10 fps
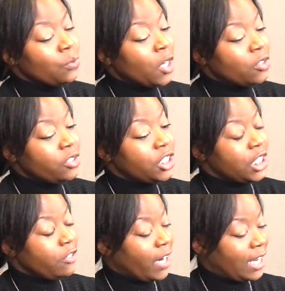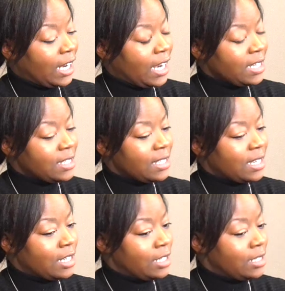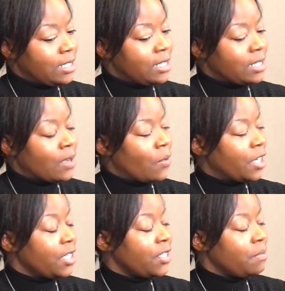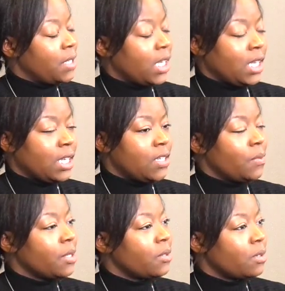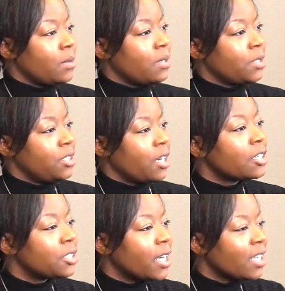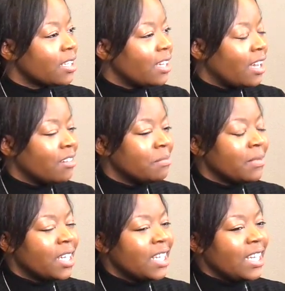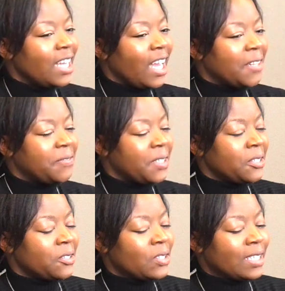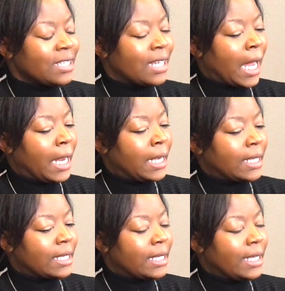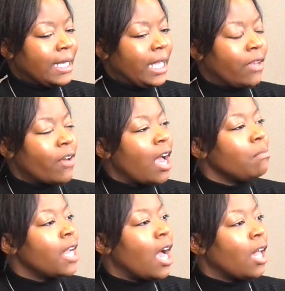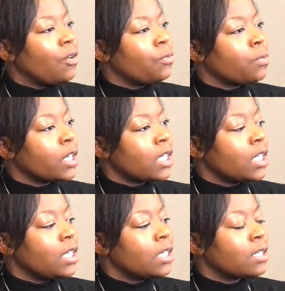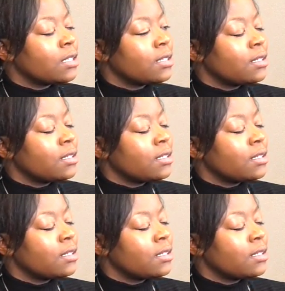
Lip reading: Well, She Radiates is going to be doing a little bit of restructuring. I feel like if I'm not really,